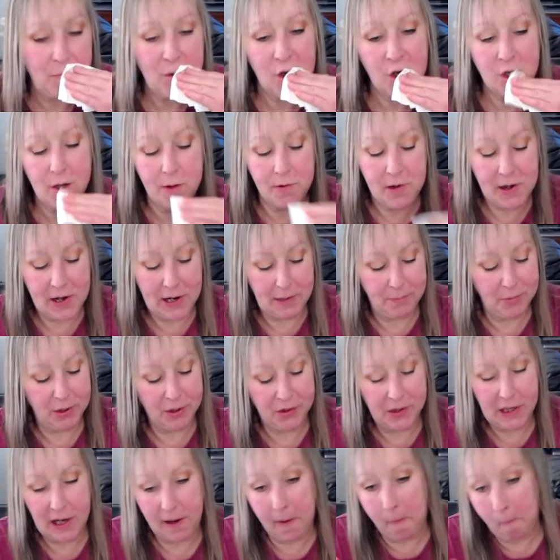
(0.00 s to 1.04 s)
And then I put
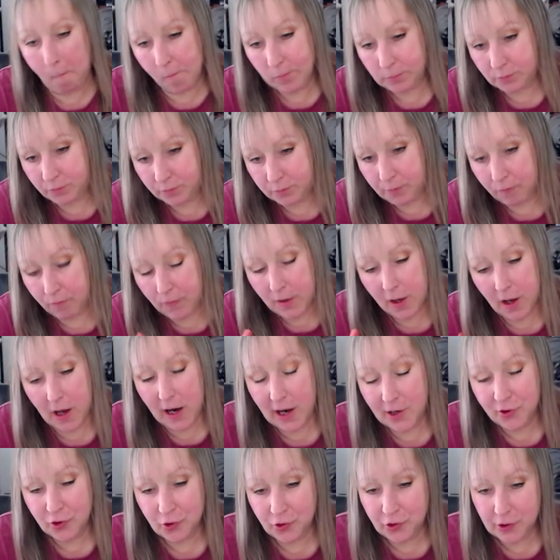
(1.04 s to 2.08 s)
that
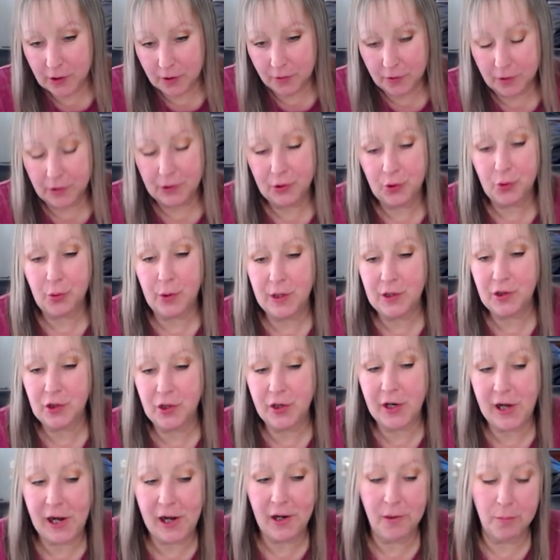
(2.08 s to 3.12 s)
hydrogel on twice a
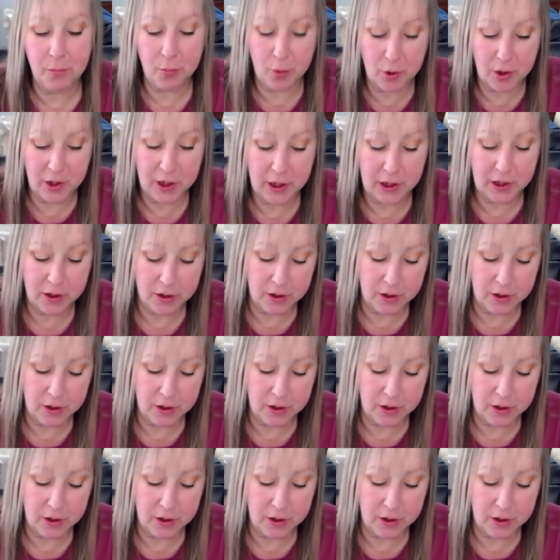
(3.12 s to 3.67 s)
day, morning and